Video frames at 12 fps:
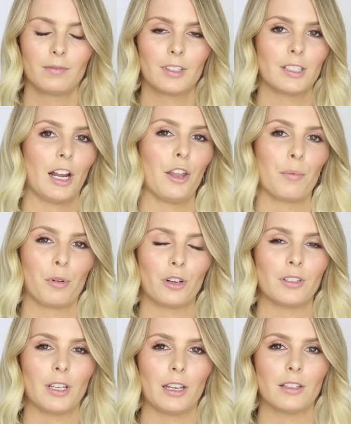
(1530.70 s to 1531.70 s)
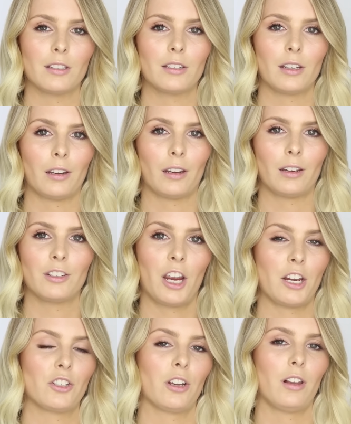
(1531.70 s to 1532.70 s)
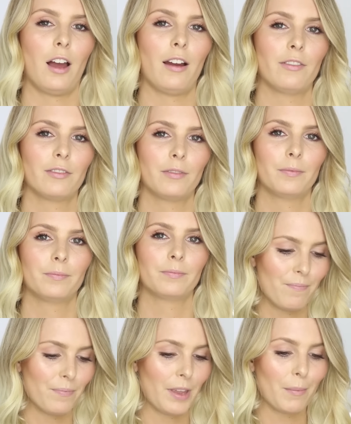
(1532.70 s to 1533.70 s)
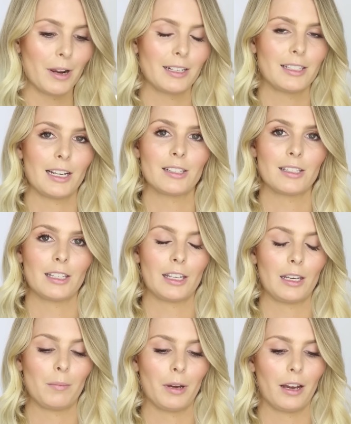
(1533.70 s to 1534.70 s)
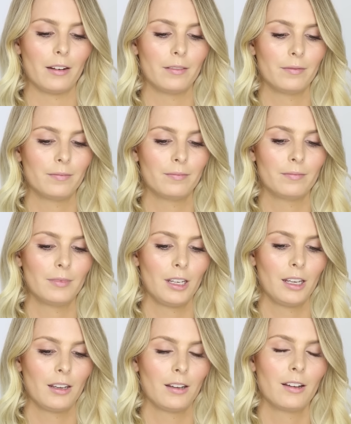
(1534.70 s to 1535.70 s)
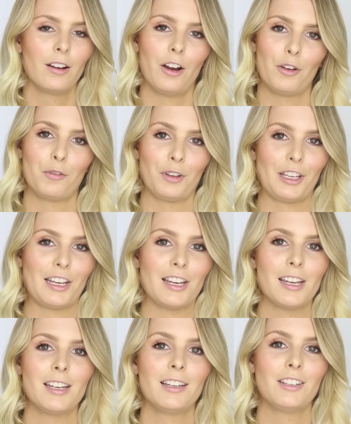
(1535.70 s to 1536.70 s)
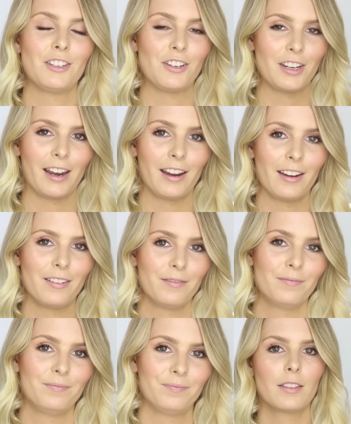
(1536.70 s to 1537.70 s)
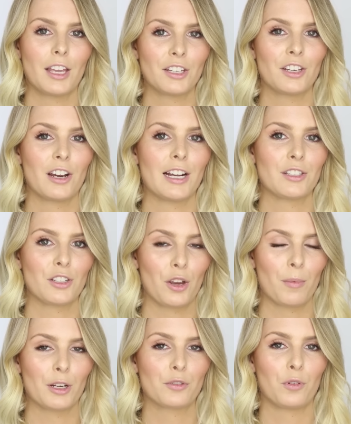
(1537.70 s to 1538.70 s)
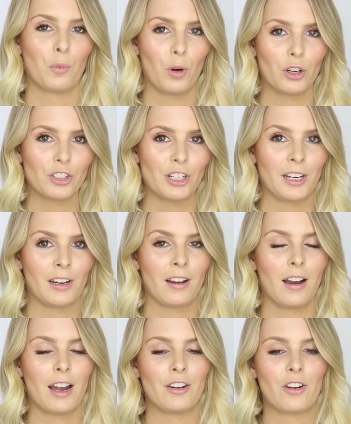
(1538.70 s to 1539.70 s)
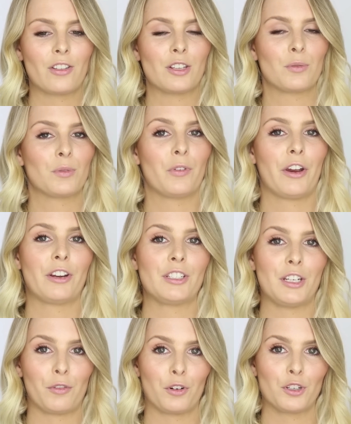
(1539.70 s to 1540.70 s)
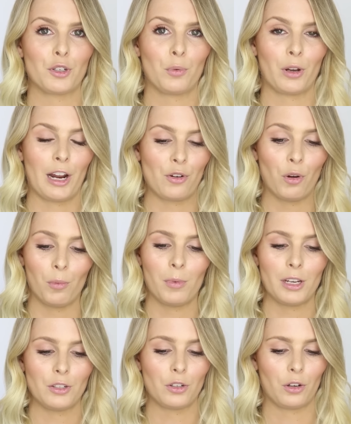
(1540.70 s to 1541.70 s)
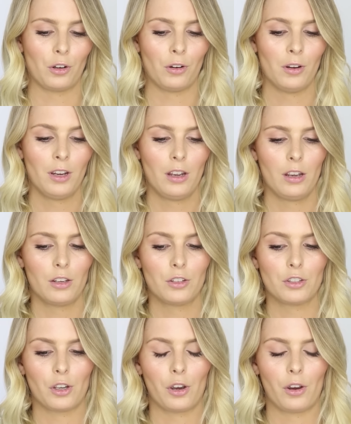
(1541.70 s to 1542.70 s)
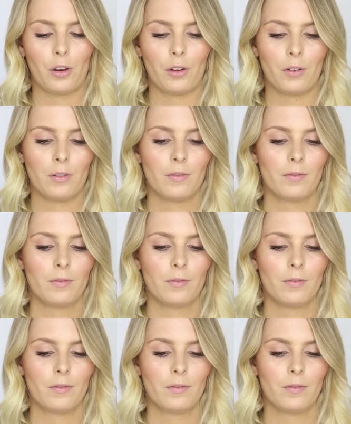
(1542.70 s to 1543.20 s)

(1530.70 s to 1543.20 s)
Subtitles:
start the process to change her life. That might sound silly, but hopefully you get it. Thank you guys so much for watching. I know this was very different to what I normally do, so